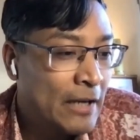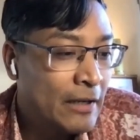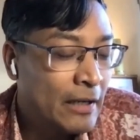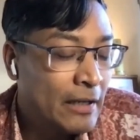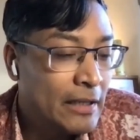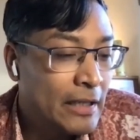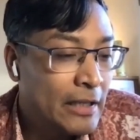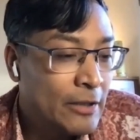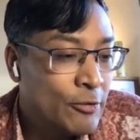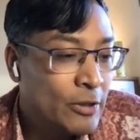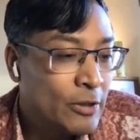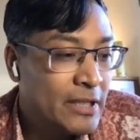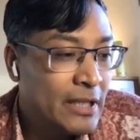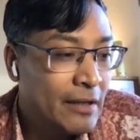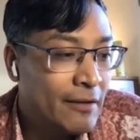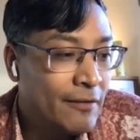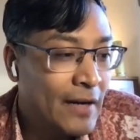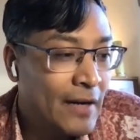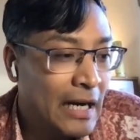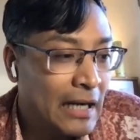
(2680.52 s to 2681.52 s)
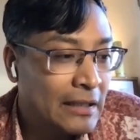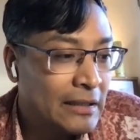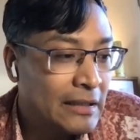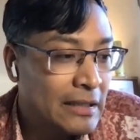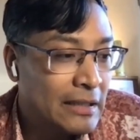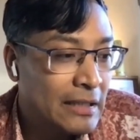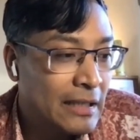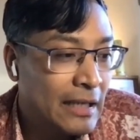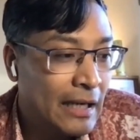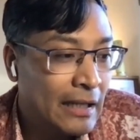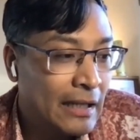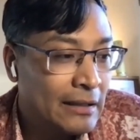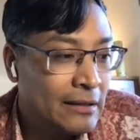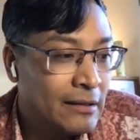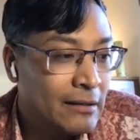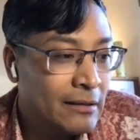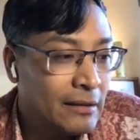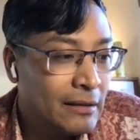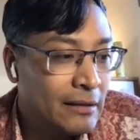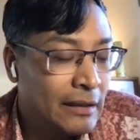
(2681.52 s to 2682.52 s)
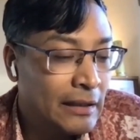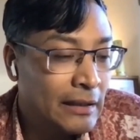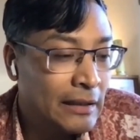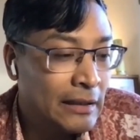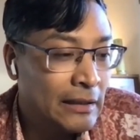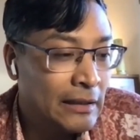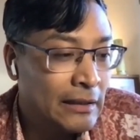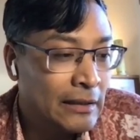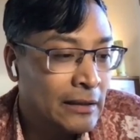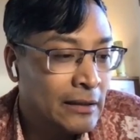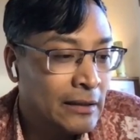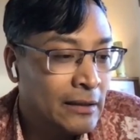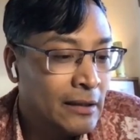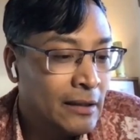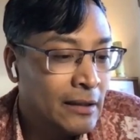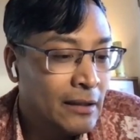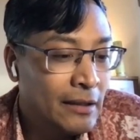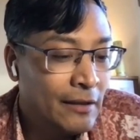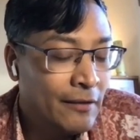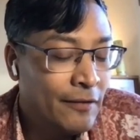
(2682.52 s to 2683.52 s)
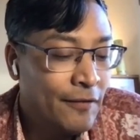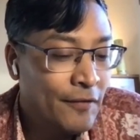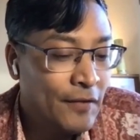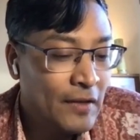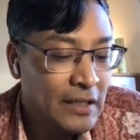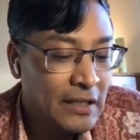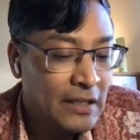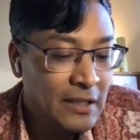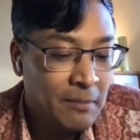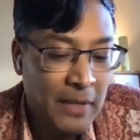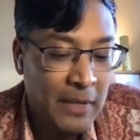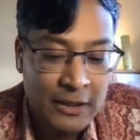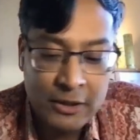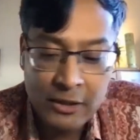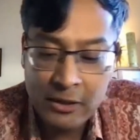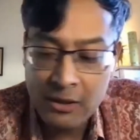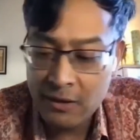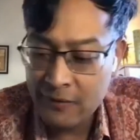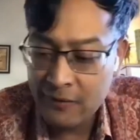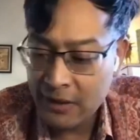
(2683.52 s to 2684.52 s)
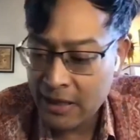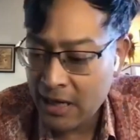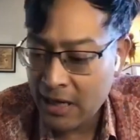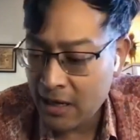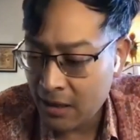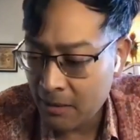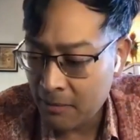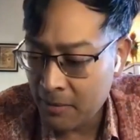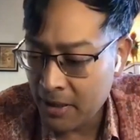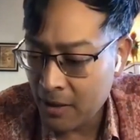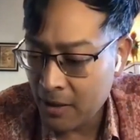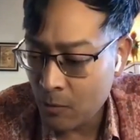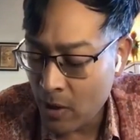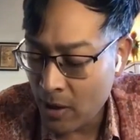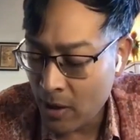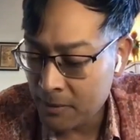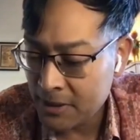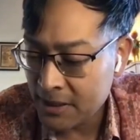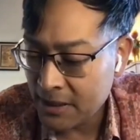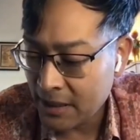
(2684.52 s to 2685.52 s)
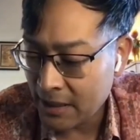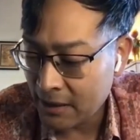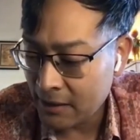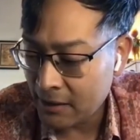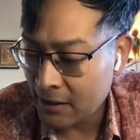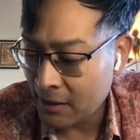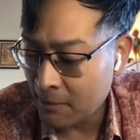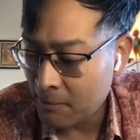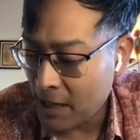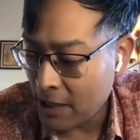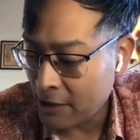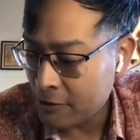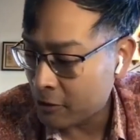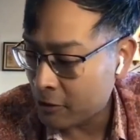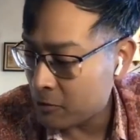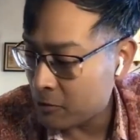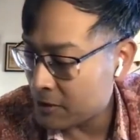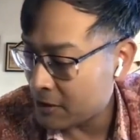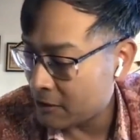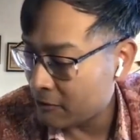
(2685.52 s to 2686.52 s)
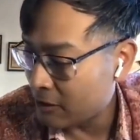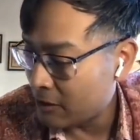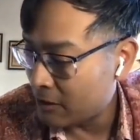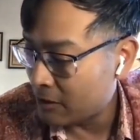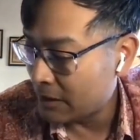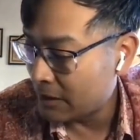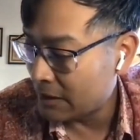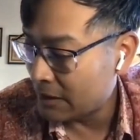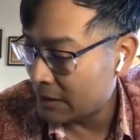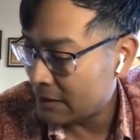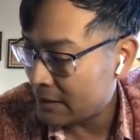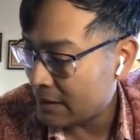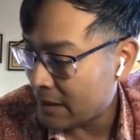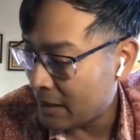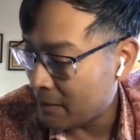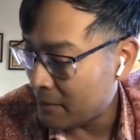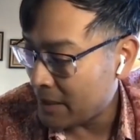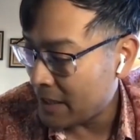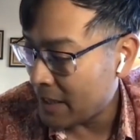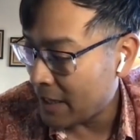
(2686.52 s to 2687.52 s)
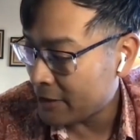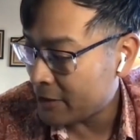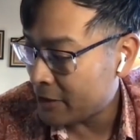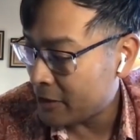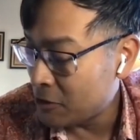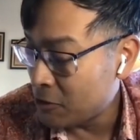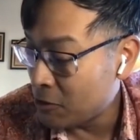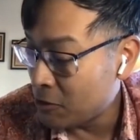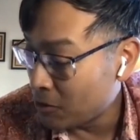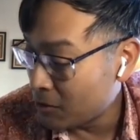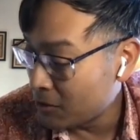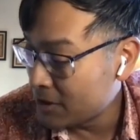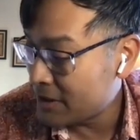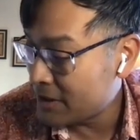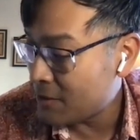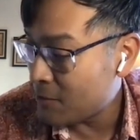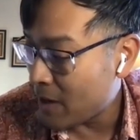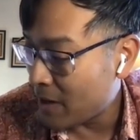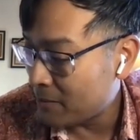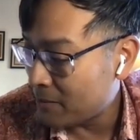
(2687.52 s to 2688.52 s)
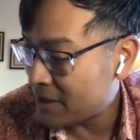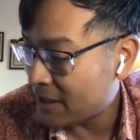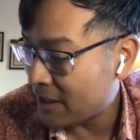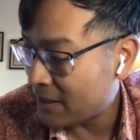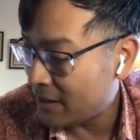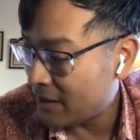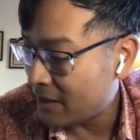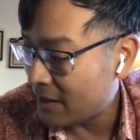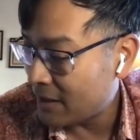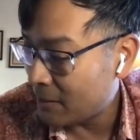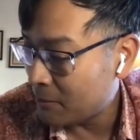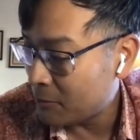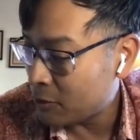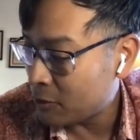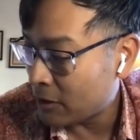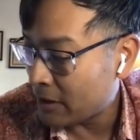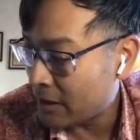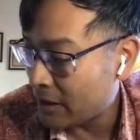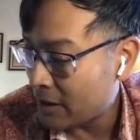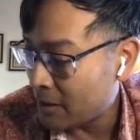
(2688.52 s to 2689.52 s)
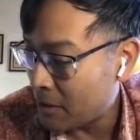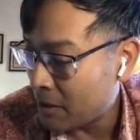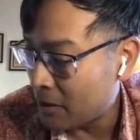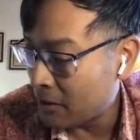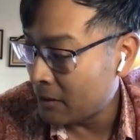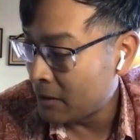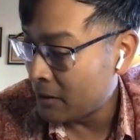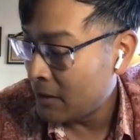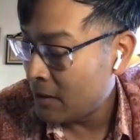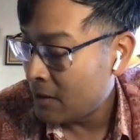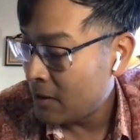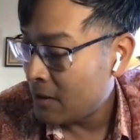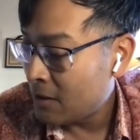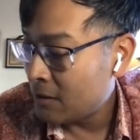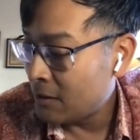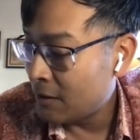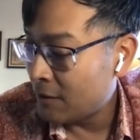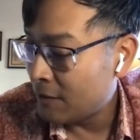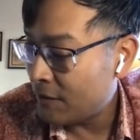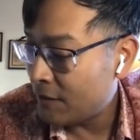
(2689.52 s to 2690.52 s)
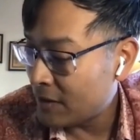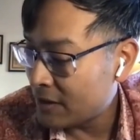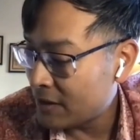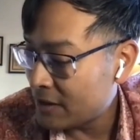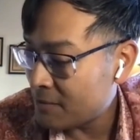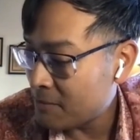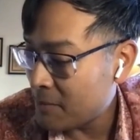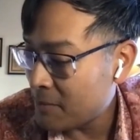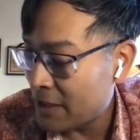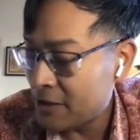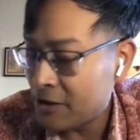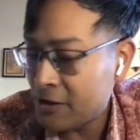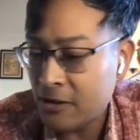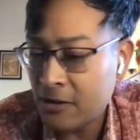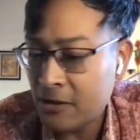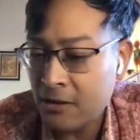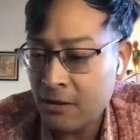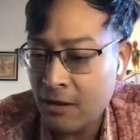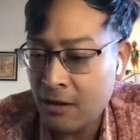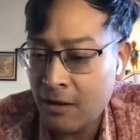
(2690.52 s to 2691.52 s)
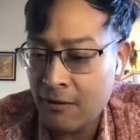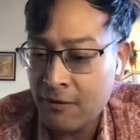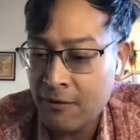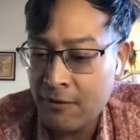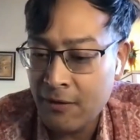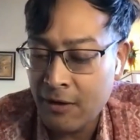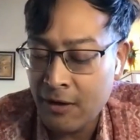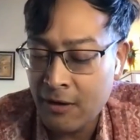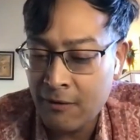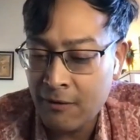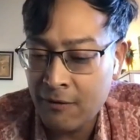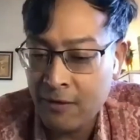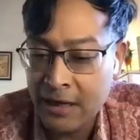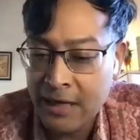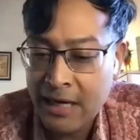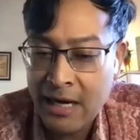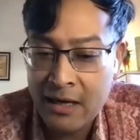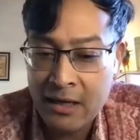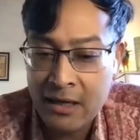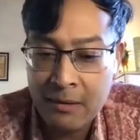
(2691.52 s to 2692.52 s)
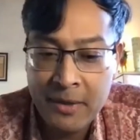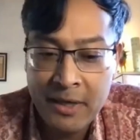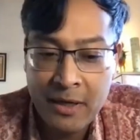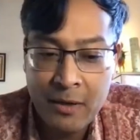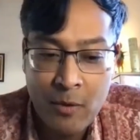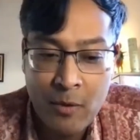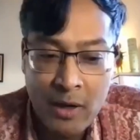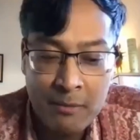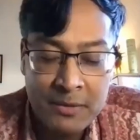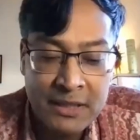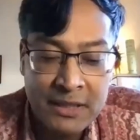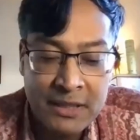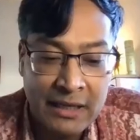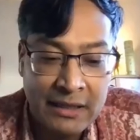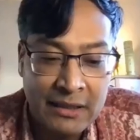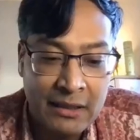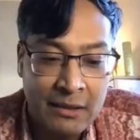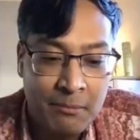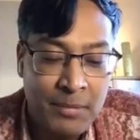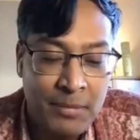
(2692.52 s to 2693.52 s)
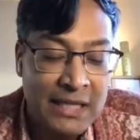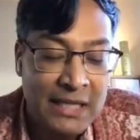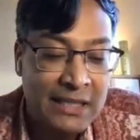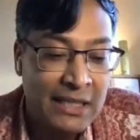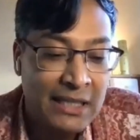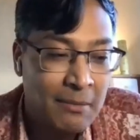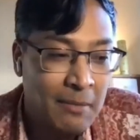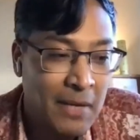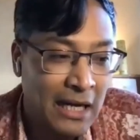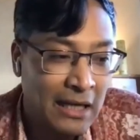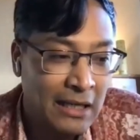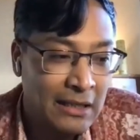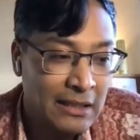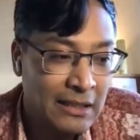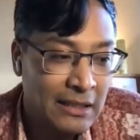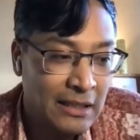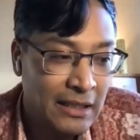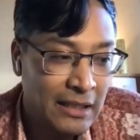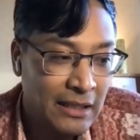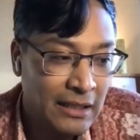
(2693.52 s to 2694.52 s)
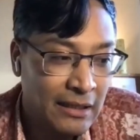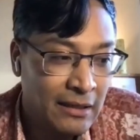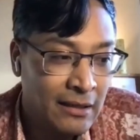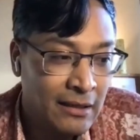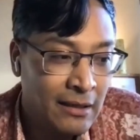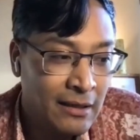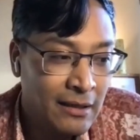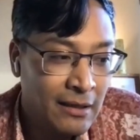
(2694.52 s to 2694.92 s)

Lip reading: Another interesting fact is that the first mention of a Caribbean website, and Patrick was around at the time. He actually knows the website that I'm talking about. The first mention of a Caribbean website in PC Magazine